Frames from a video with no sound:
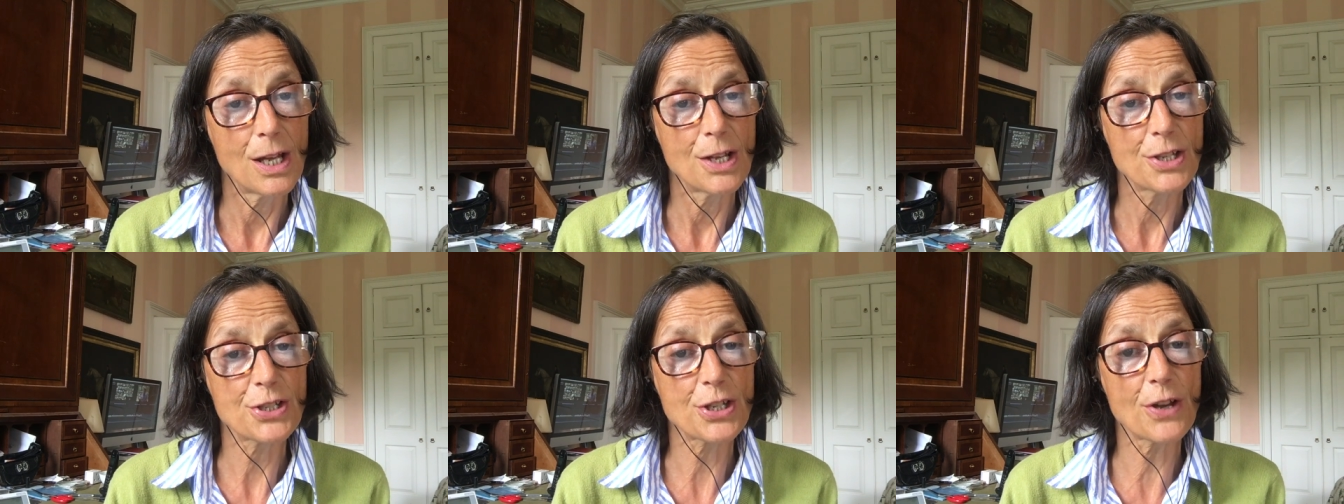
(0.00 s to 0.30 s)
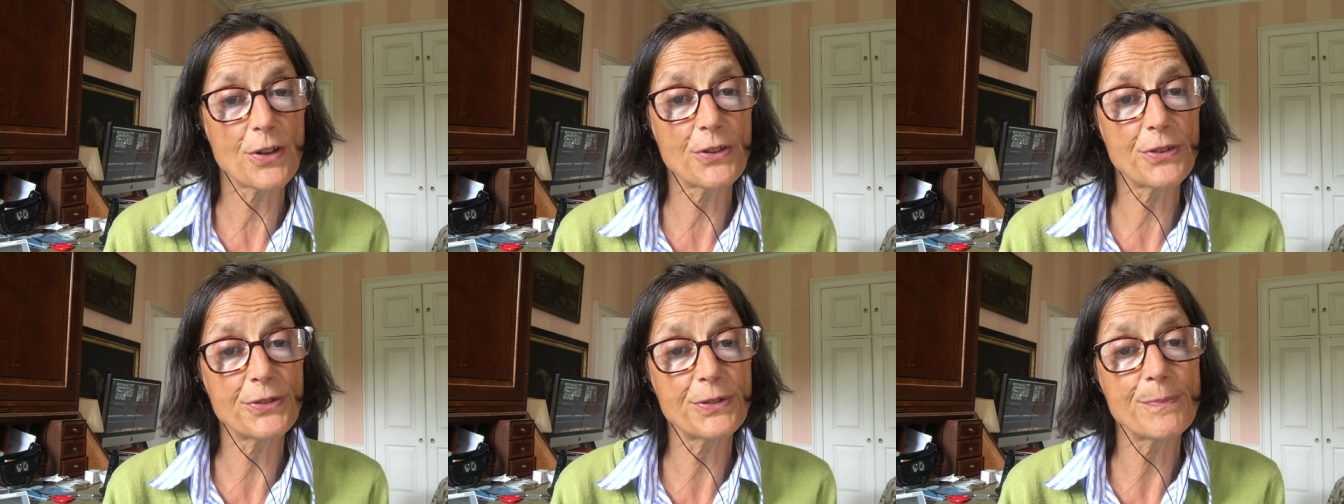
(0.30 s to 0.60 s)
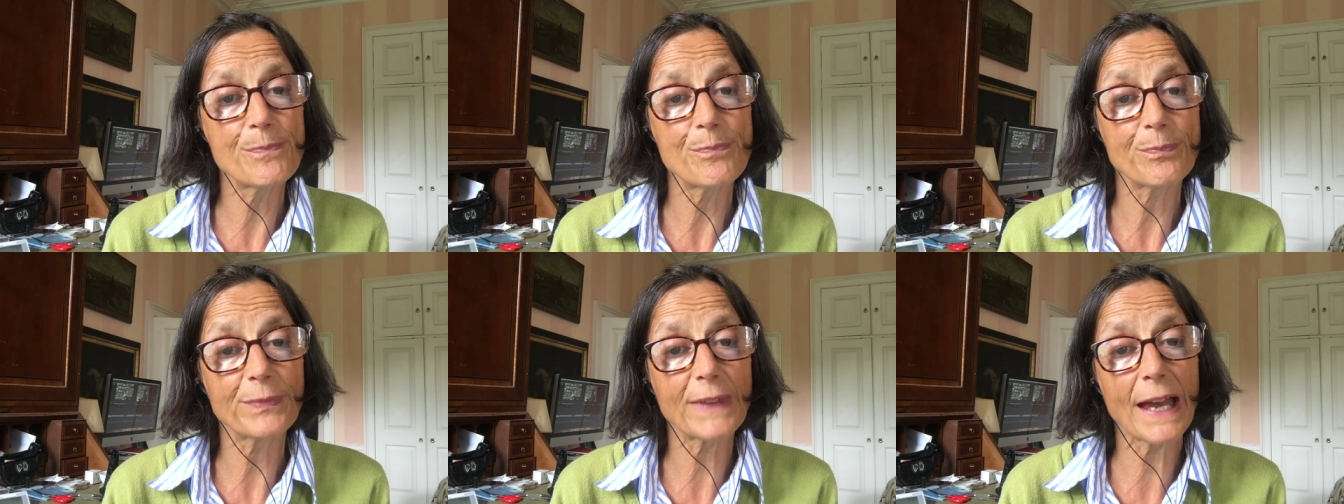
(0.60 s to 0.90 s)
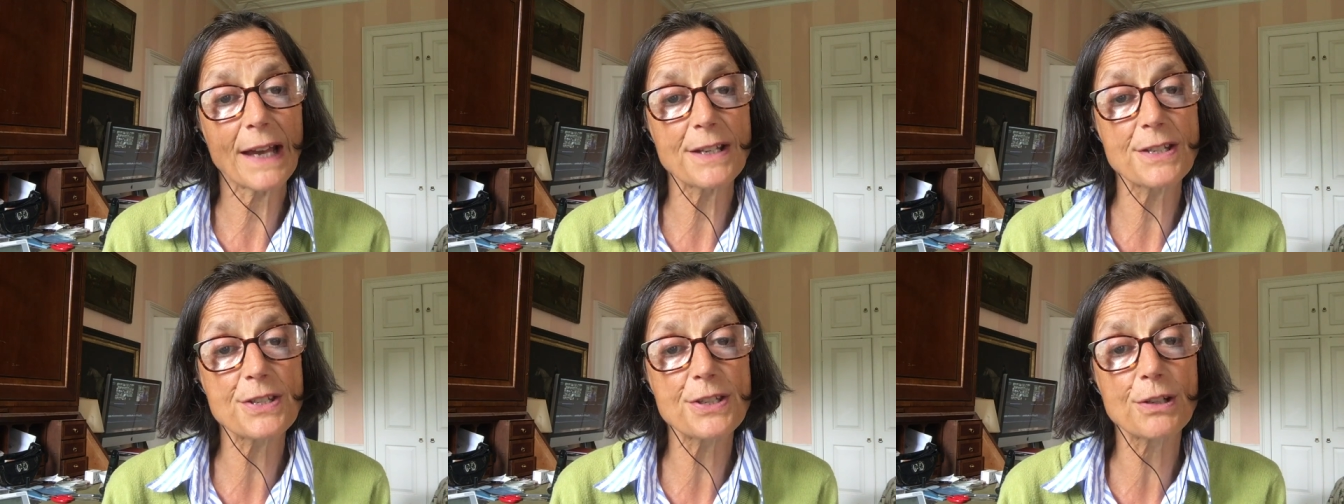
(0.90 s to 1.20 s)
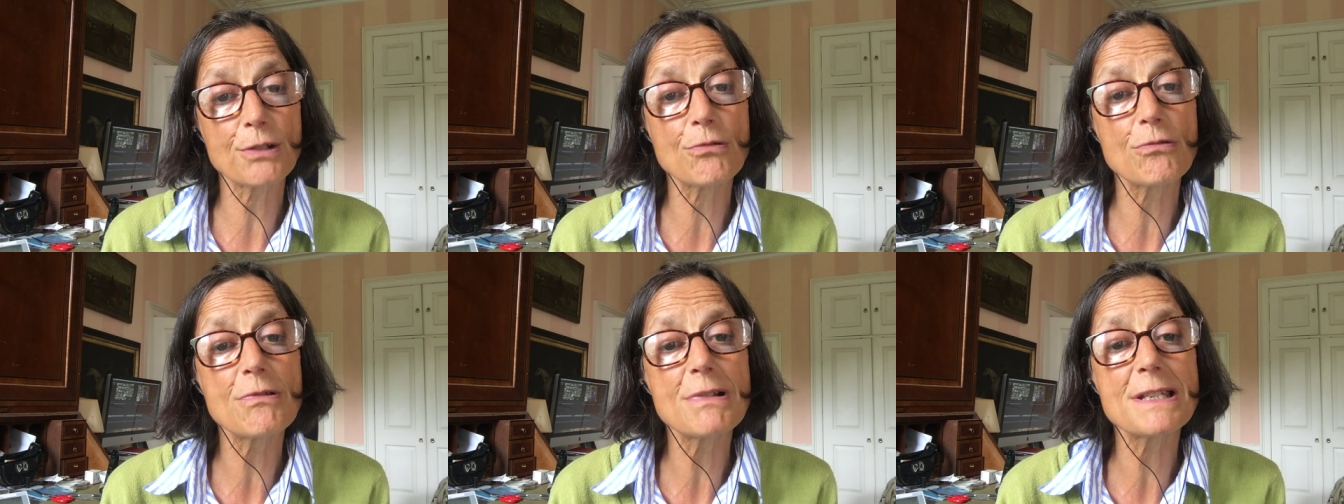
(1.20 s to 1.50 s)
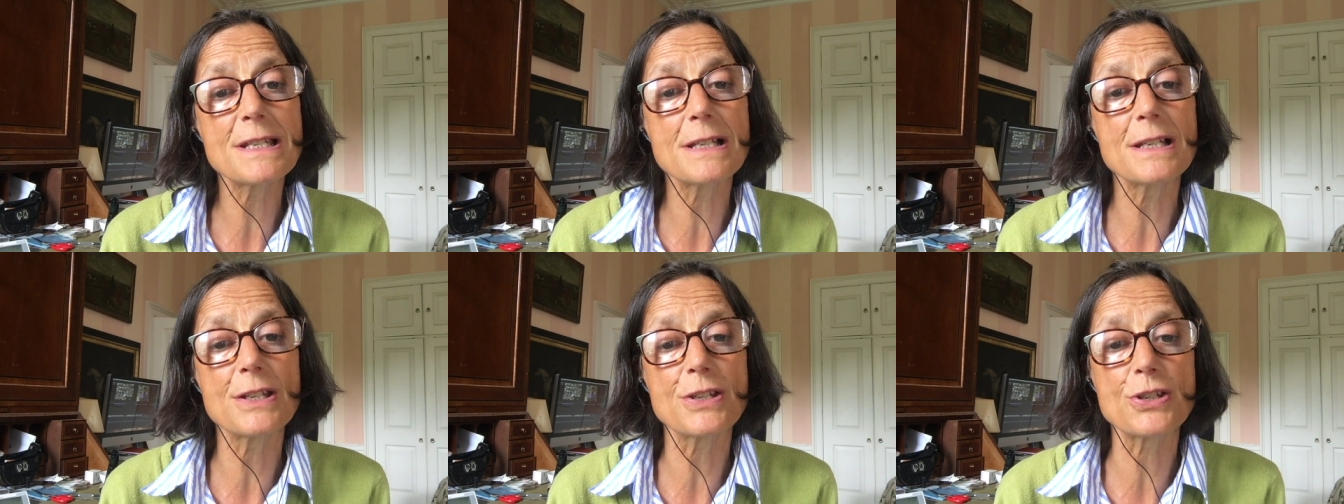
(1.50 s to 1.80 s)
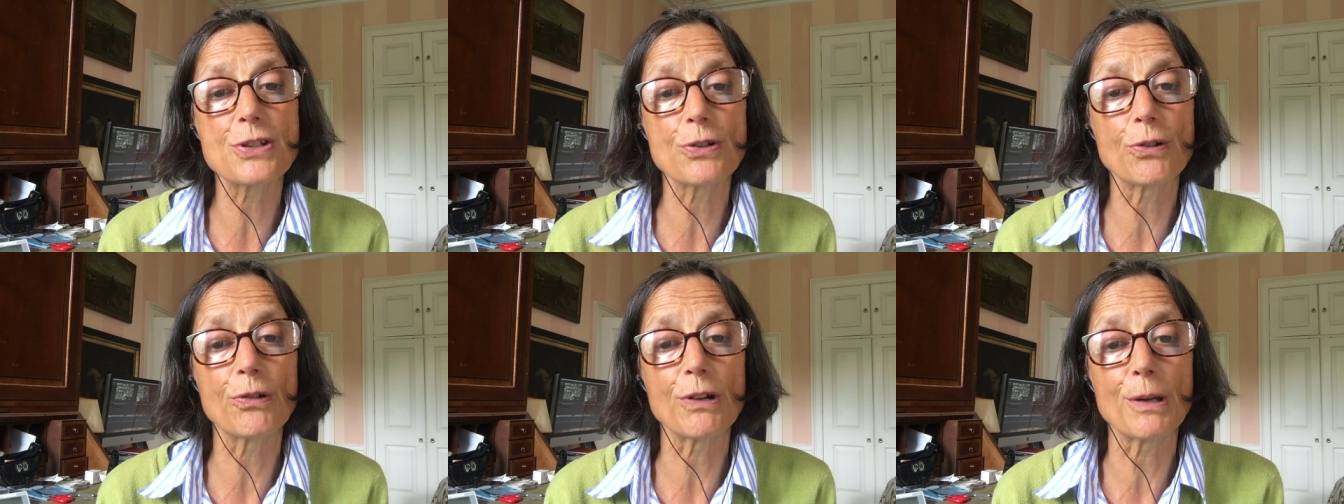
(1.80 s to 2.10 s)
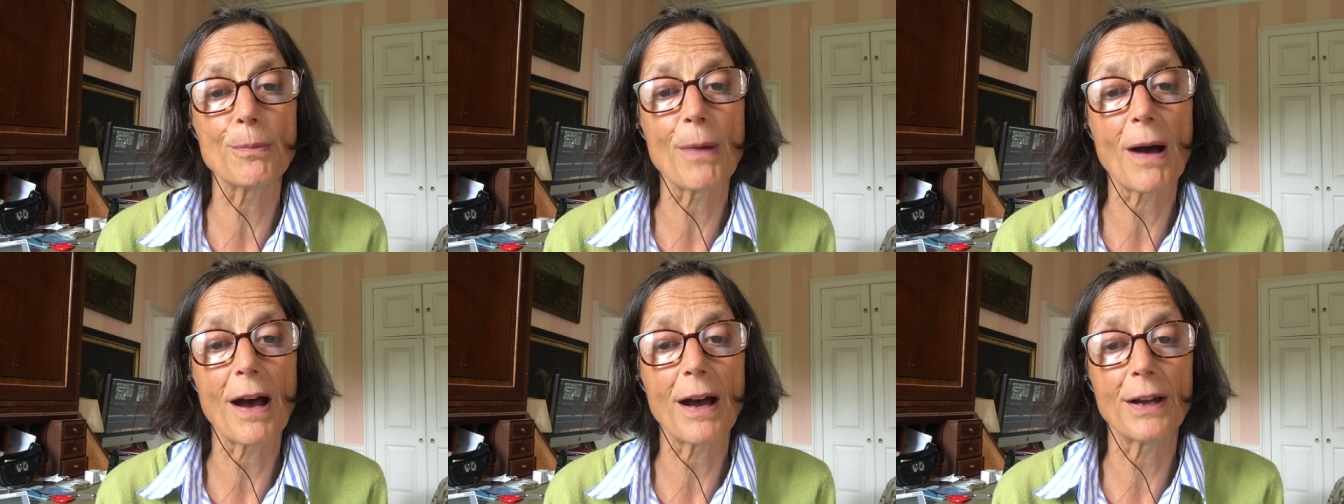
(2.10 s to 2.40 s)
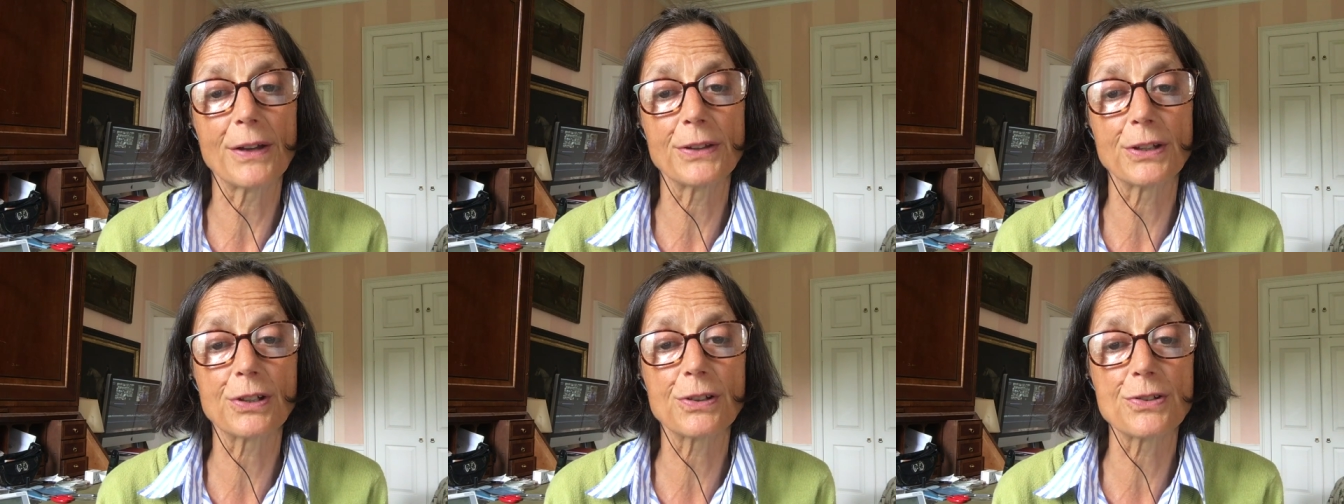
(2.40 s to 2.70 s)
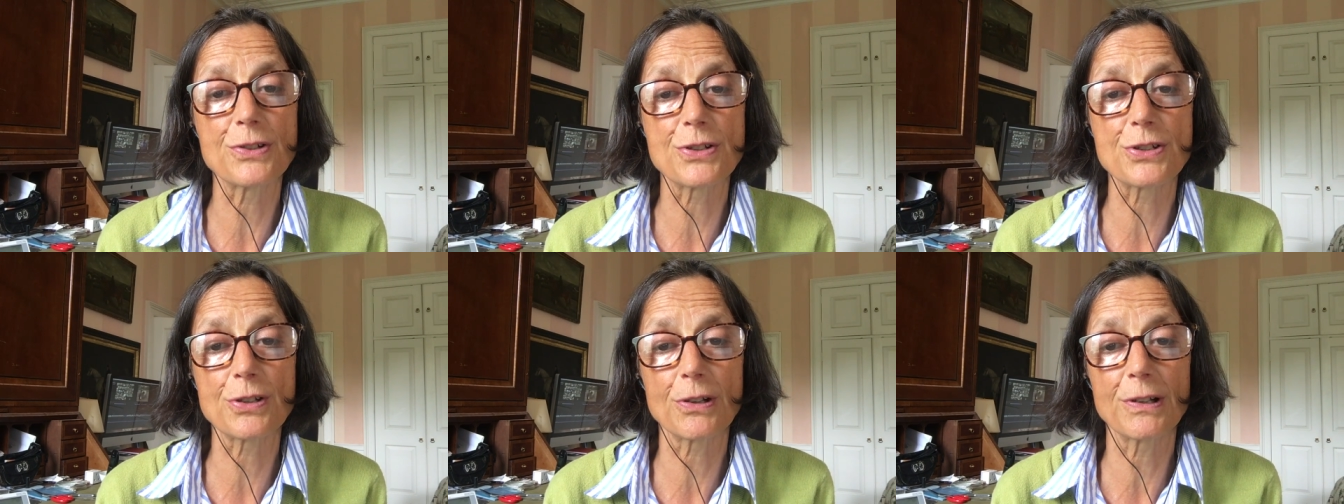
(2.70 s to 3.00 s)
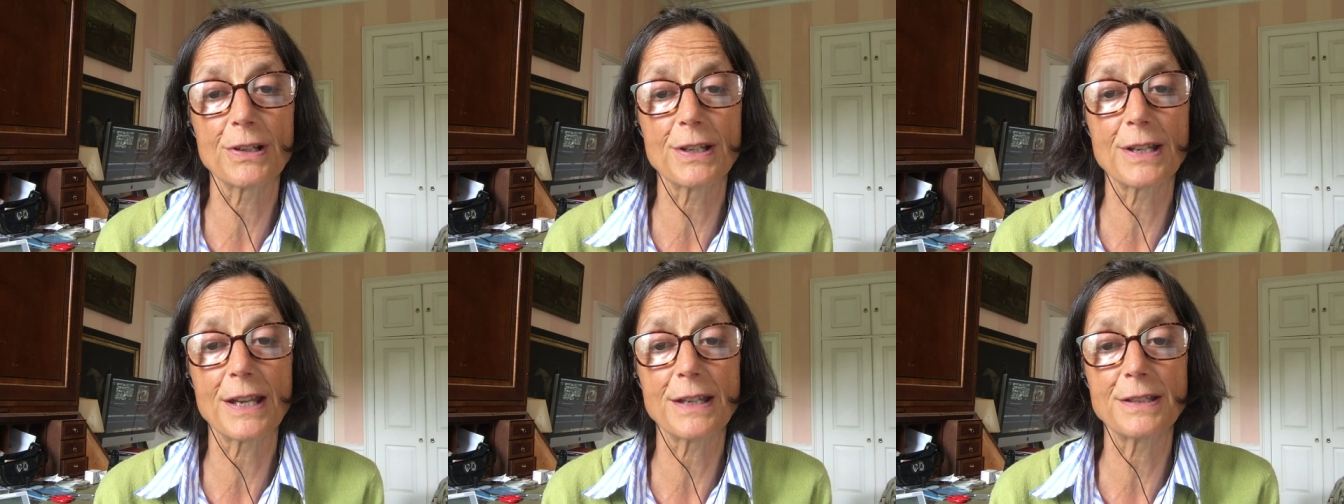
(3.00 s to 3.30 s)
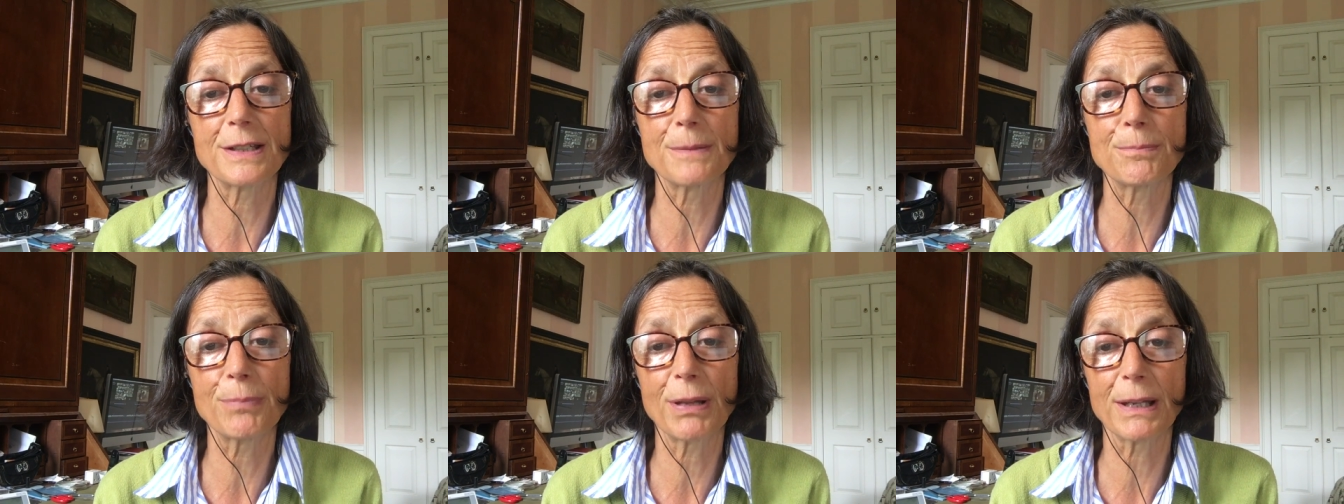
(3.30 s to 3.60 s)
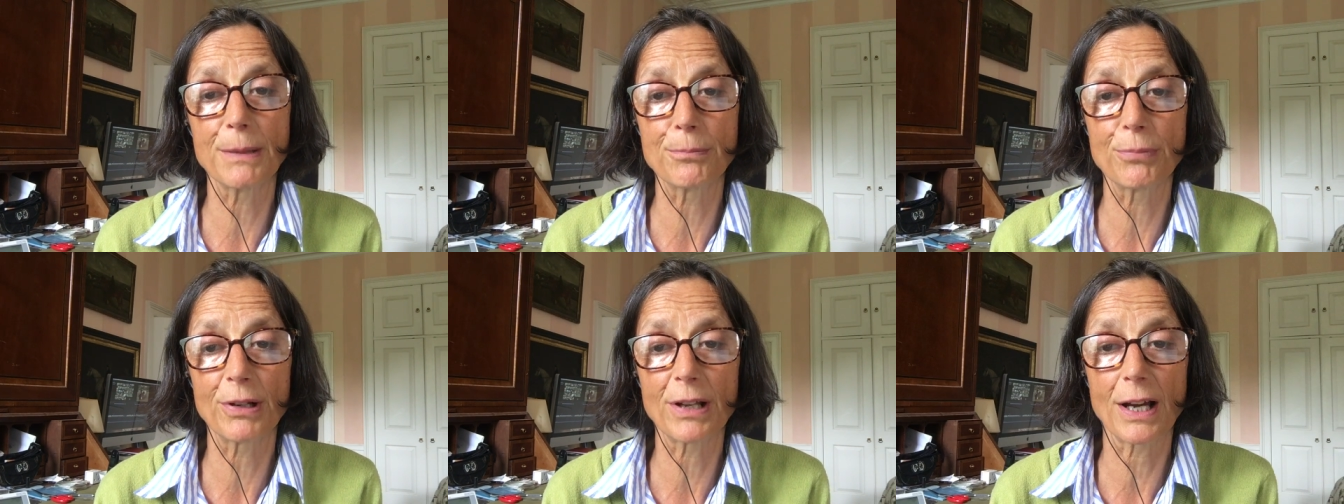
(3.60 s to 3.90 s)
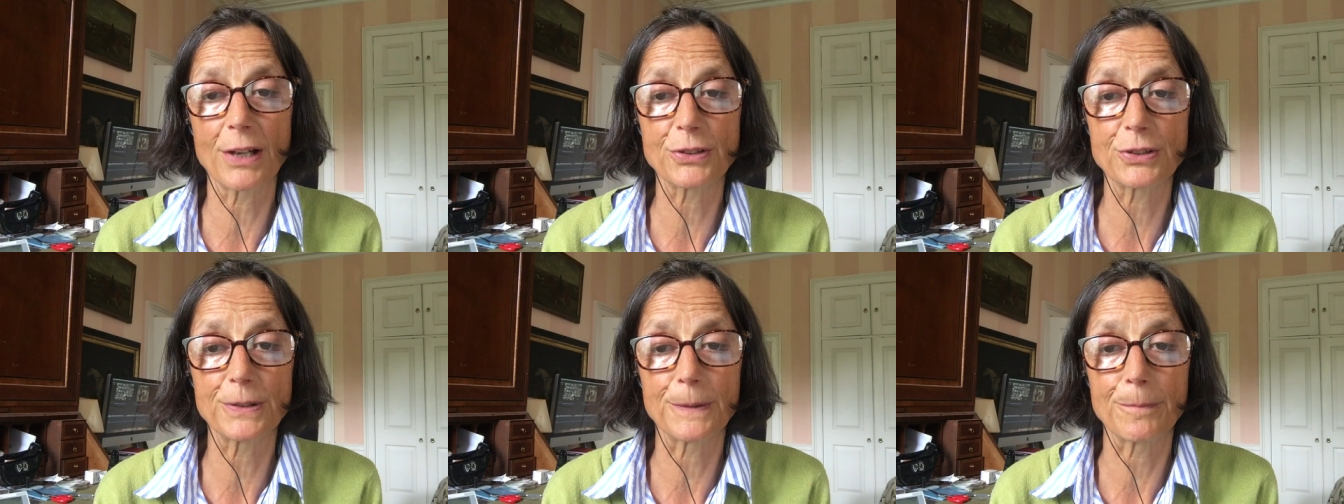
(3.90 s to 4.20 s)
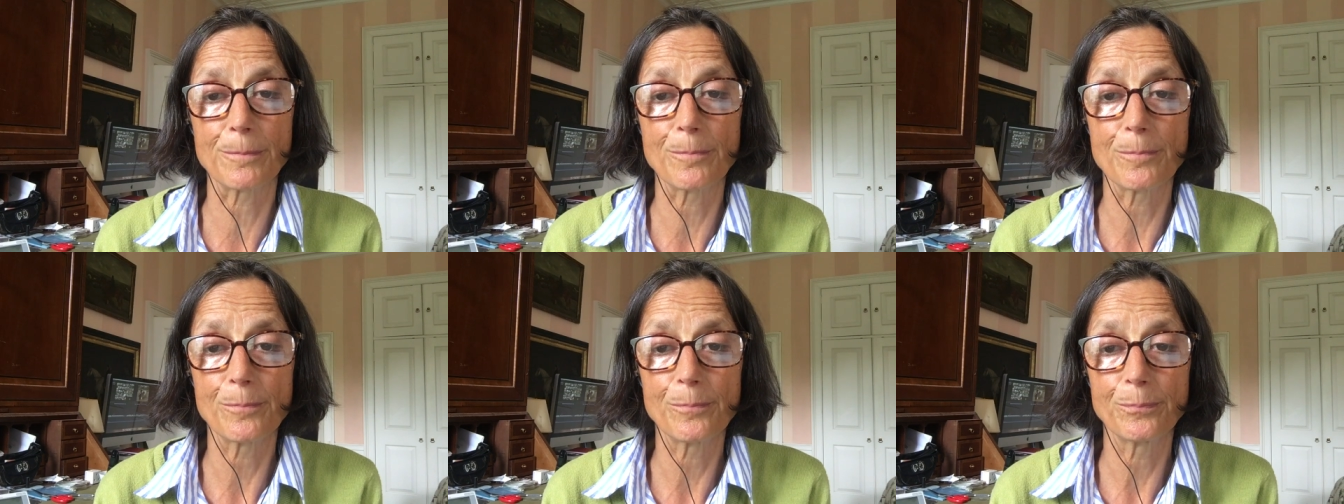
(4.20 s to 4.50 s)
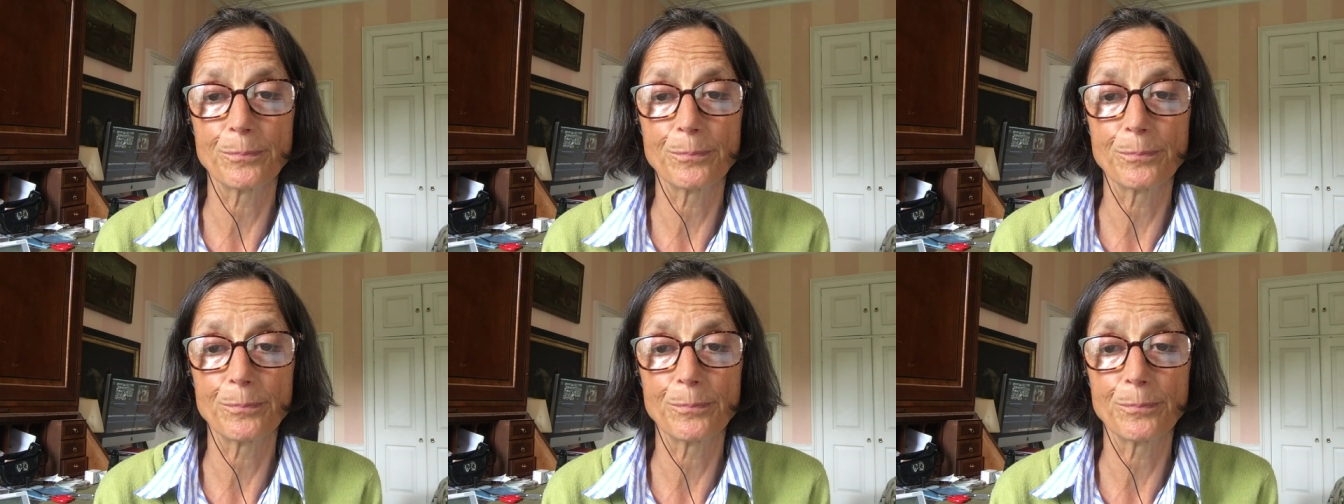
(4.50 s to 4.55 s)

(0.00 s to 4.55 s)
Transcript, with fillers: So th that is the grisly story behind the consolidated pig production.